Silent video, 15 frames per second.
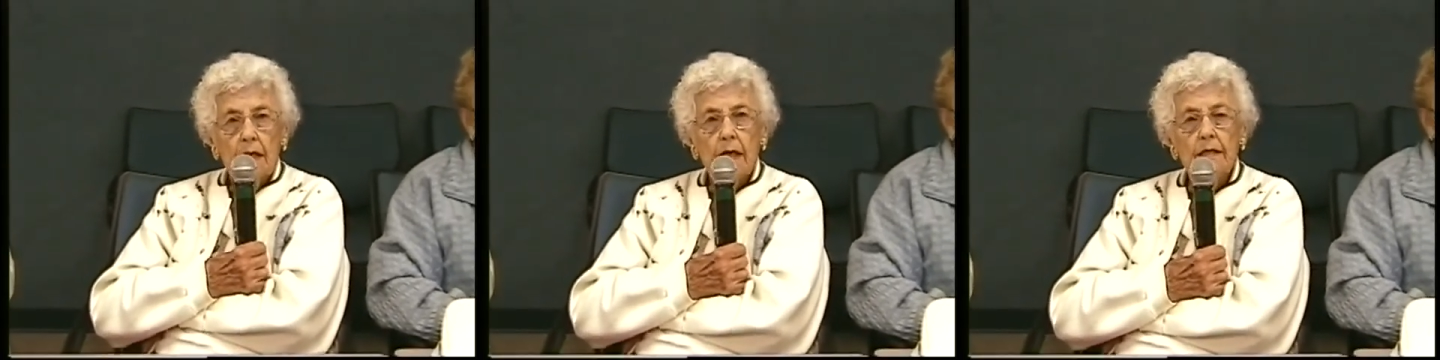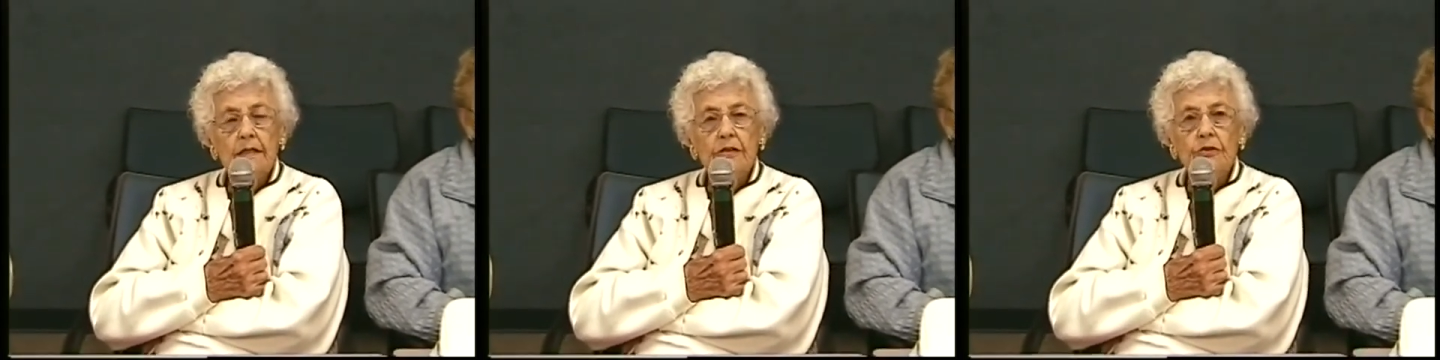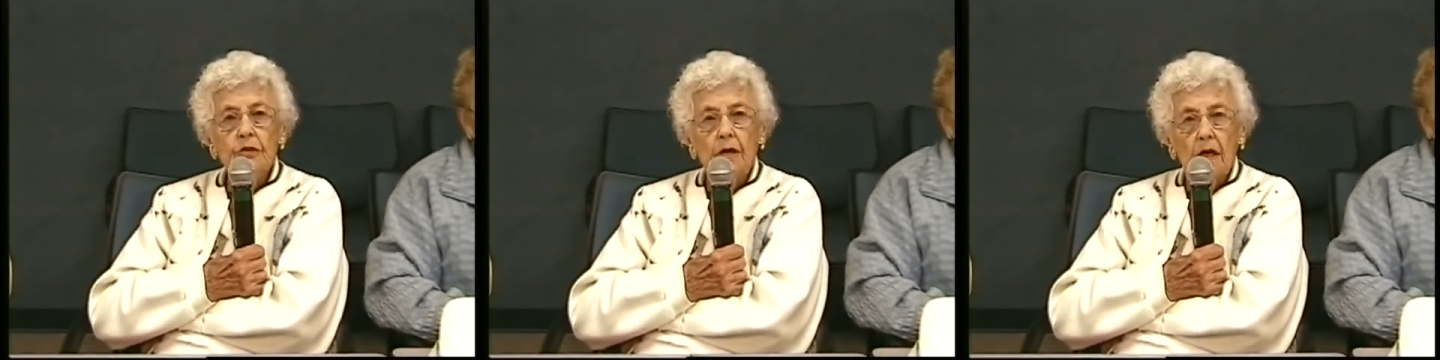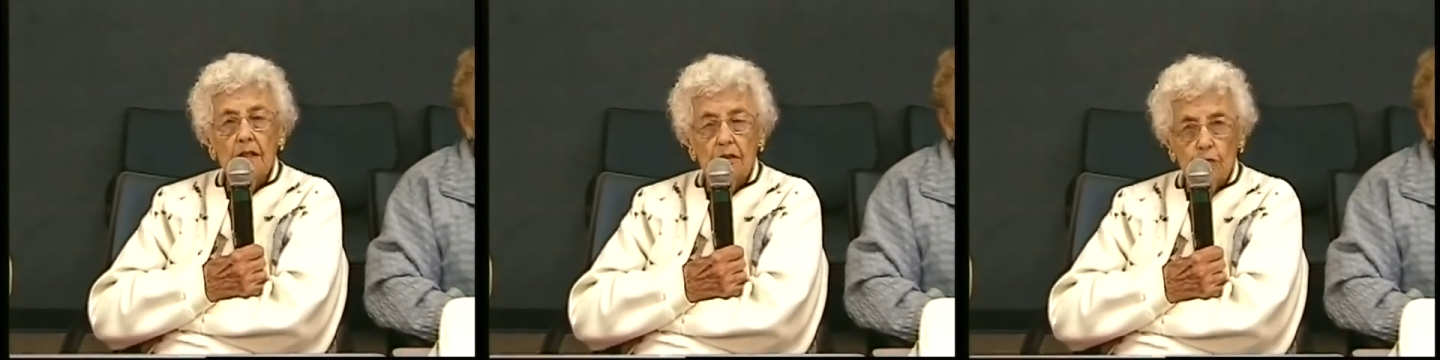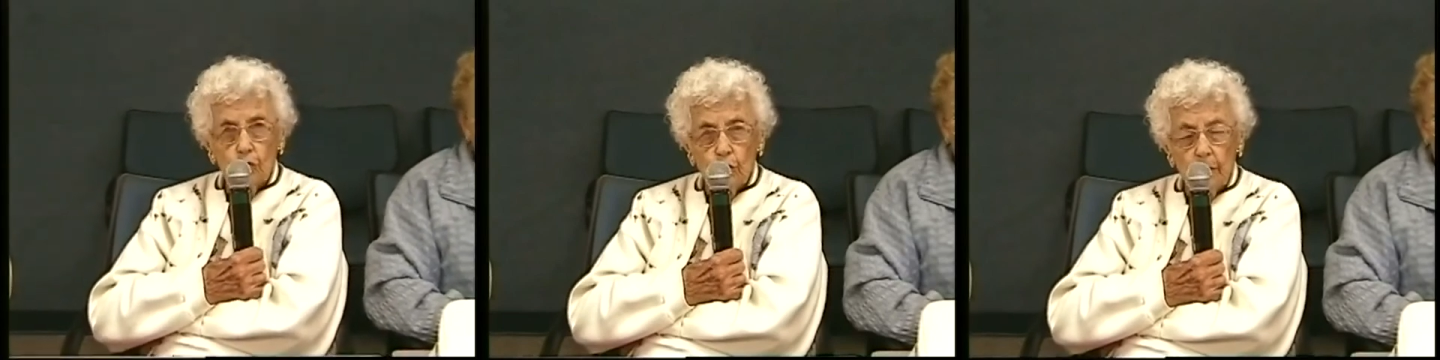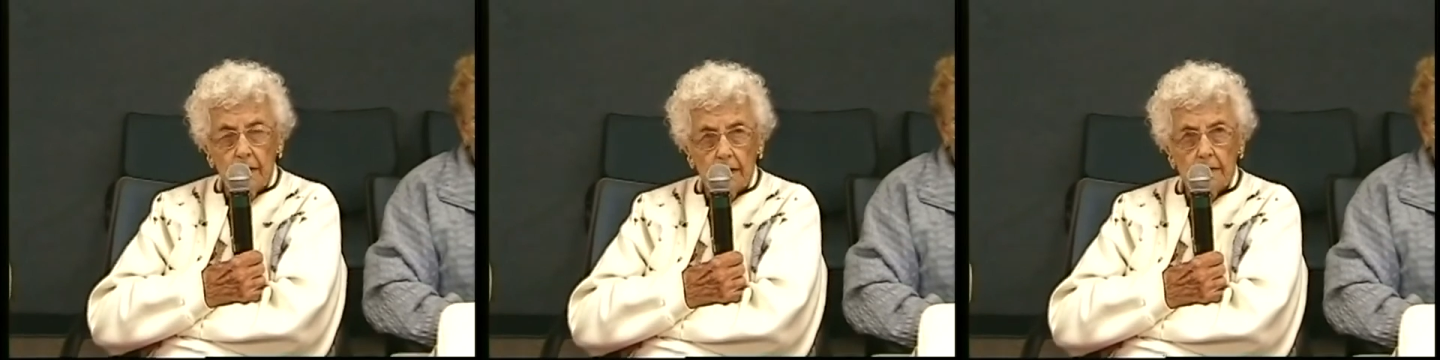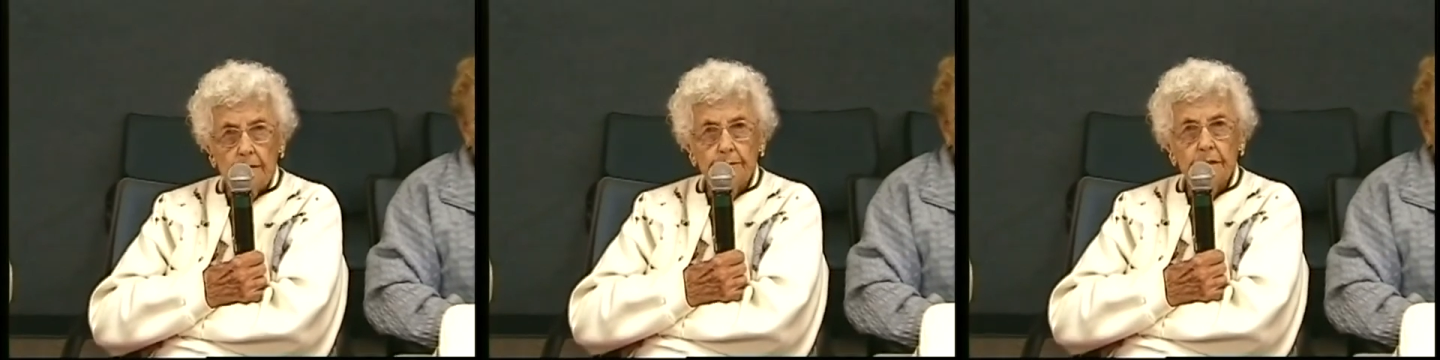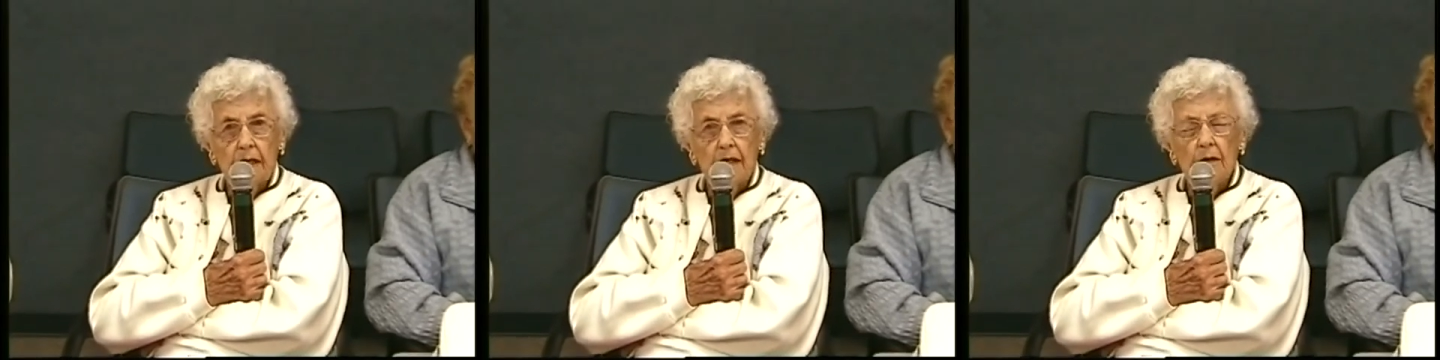and then you got a Doobill.
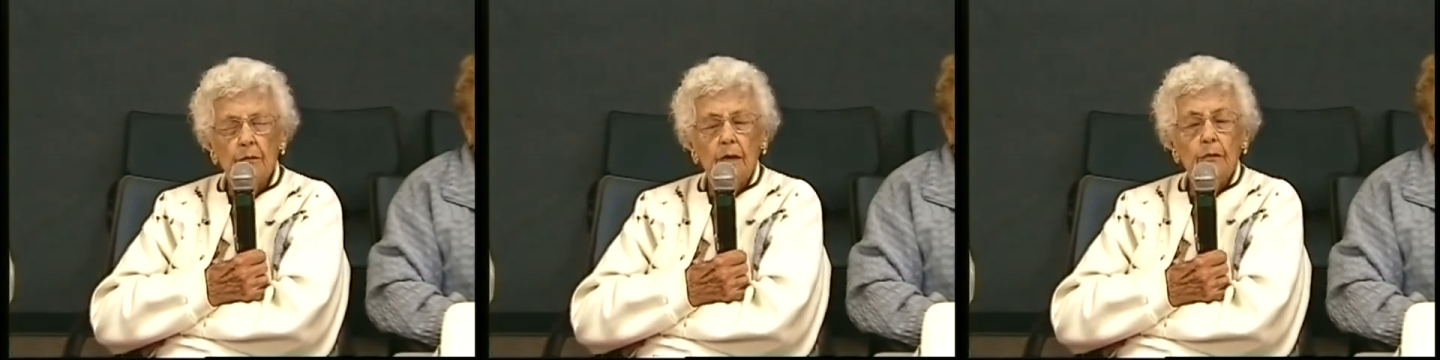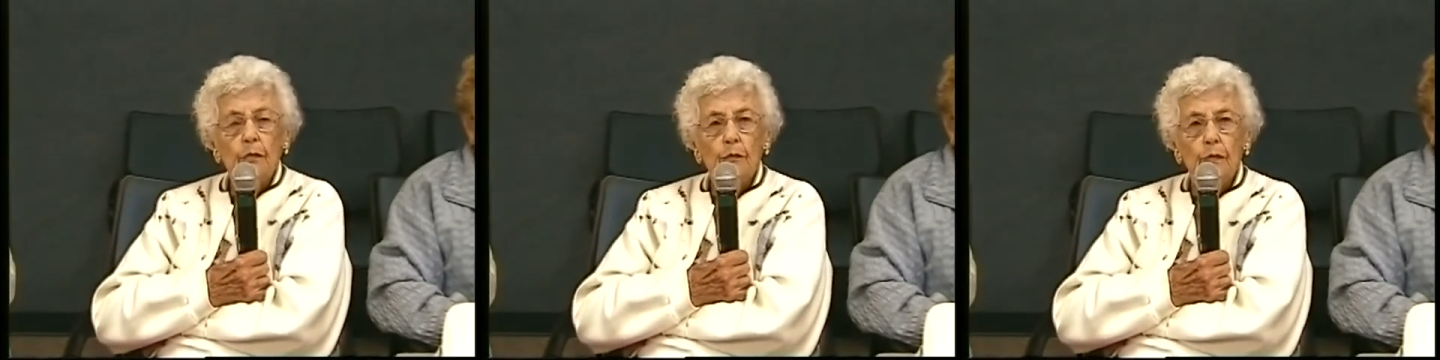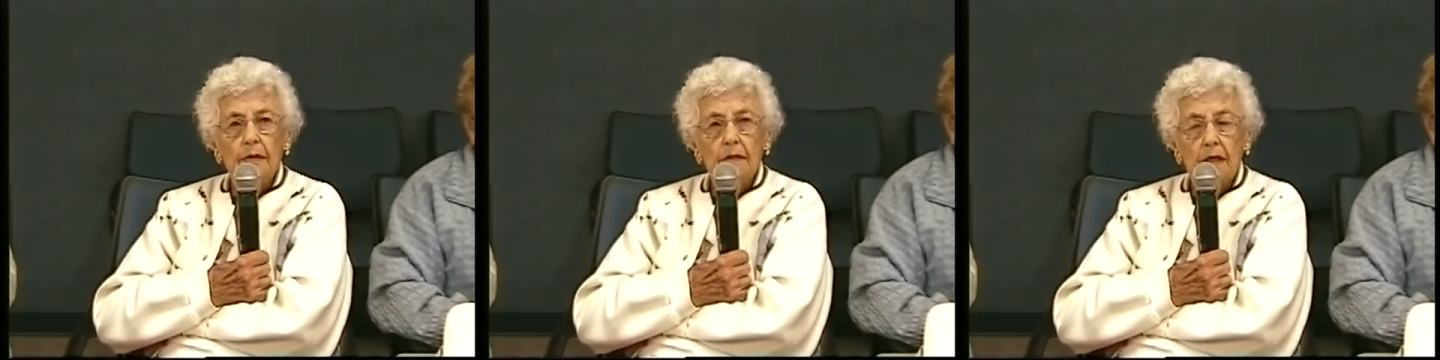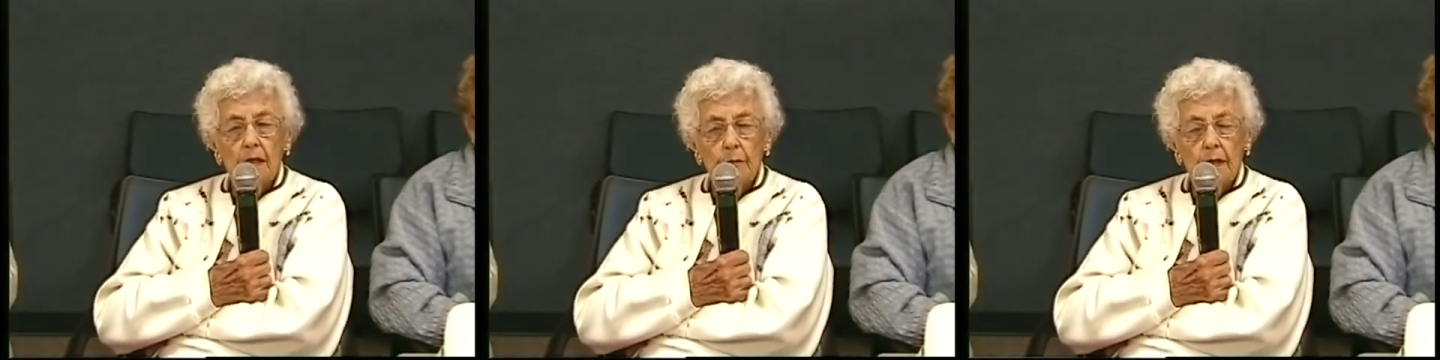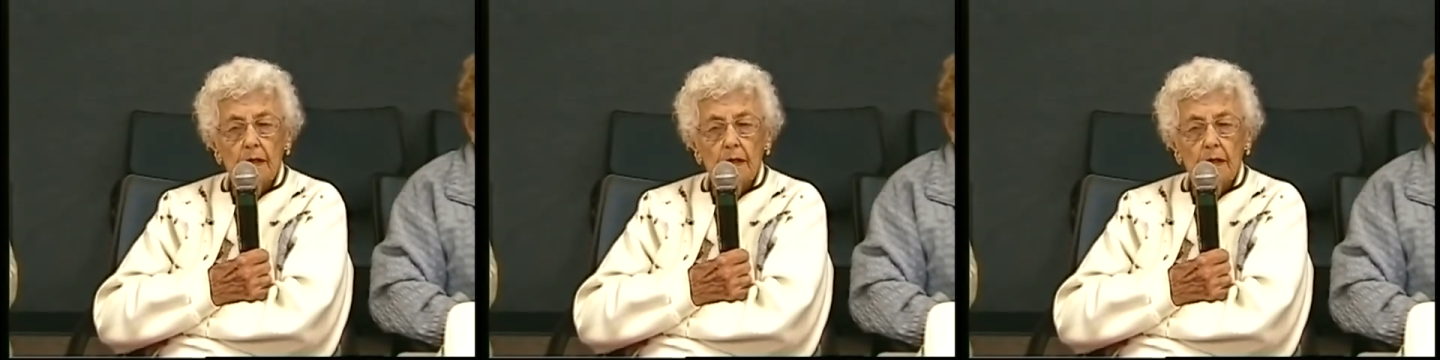And I remember one time